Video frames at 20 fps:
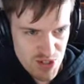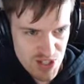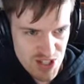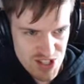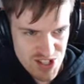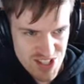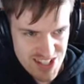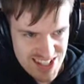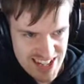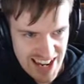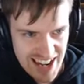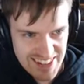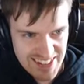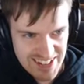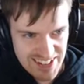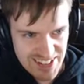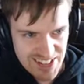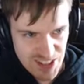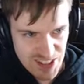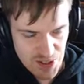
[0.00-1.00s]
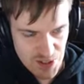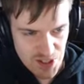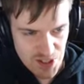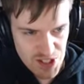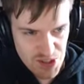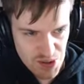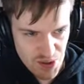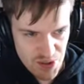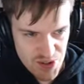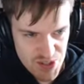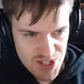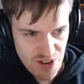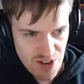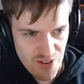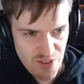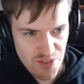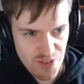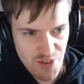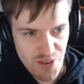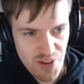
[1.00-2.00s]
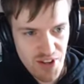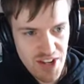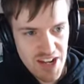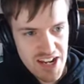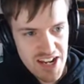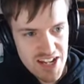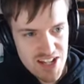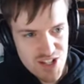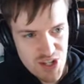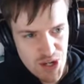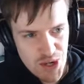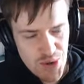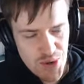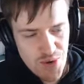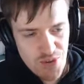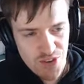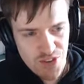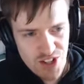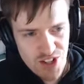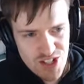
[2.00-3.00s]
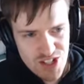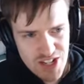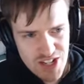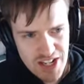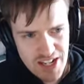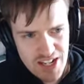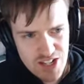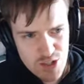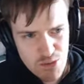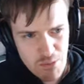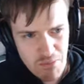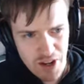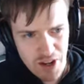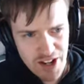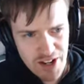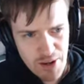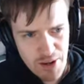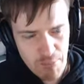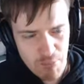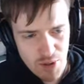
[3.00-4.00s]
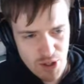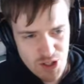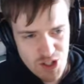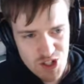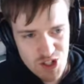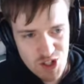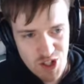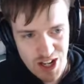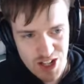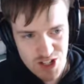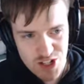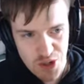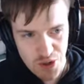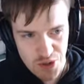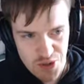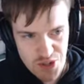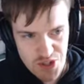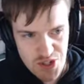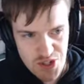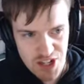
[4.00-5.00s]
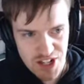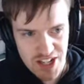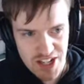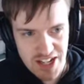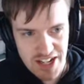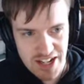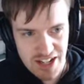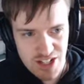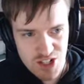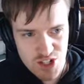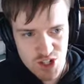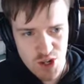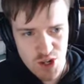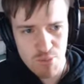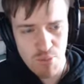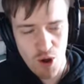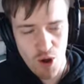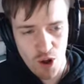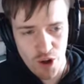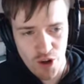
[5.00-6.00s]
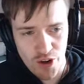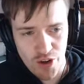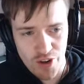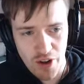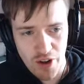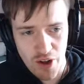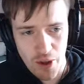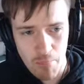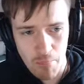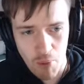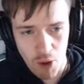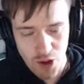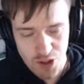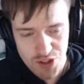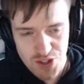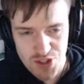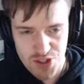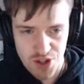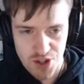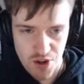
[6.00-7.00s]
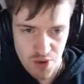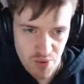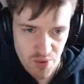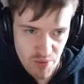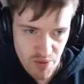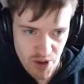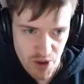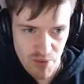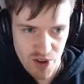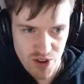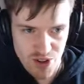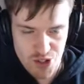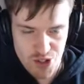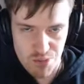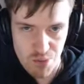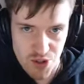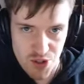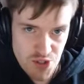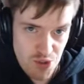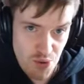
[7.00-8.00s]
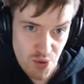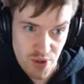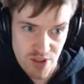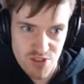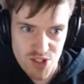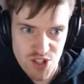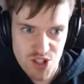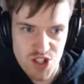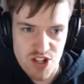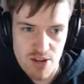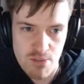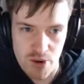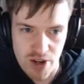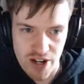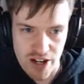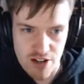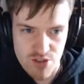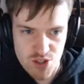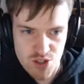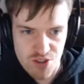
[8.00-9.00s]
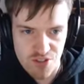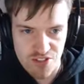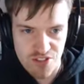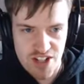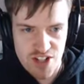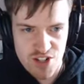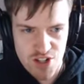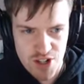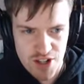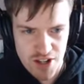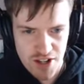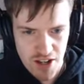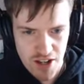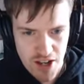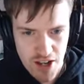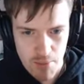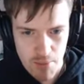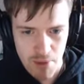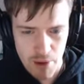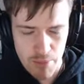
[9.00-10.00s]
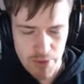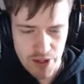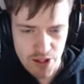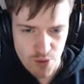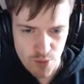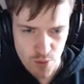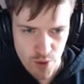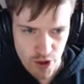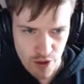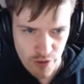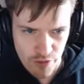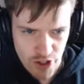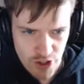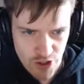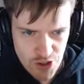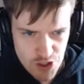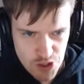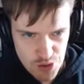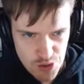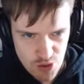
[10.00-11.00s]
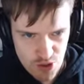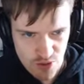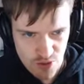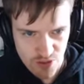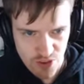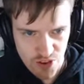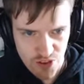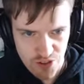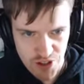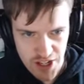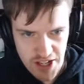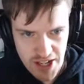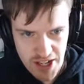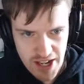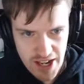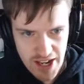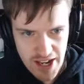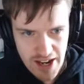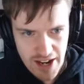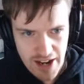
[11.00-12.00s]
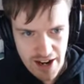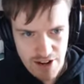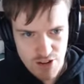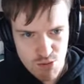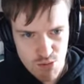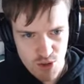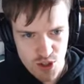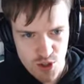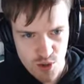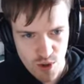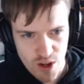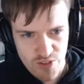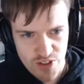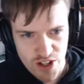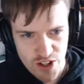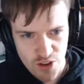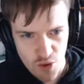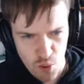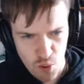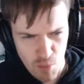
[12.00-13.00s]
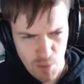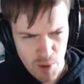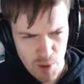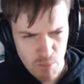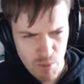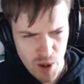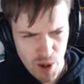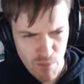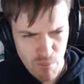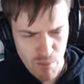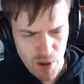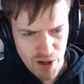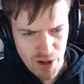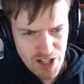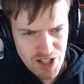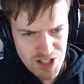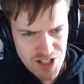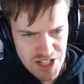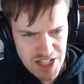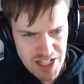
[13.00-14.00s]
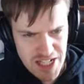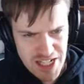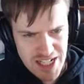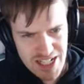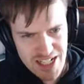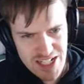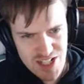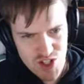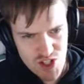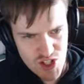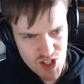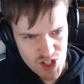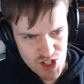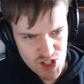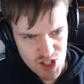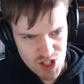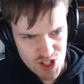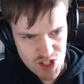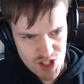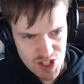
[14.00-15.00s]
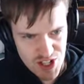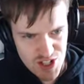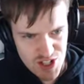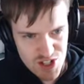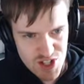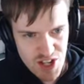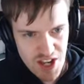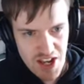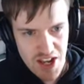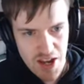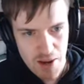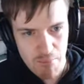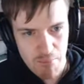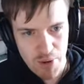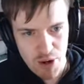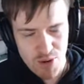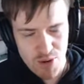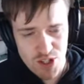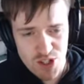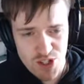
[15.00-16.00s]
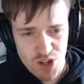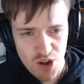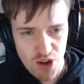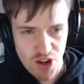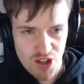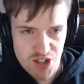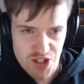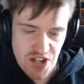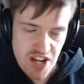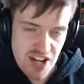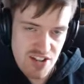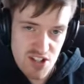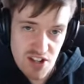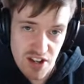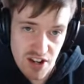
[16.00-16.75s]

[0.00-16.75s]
Yes, exactly. I thought that's what it was going for. So first thing is my boss is an asshole sticky. get a tip on a boss. So when we come across a boss, it will give us a tip on how to defeat it. Might be a good one. It only costs 250. How's my driving? Call my mum. ID 666. Bonus car stats.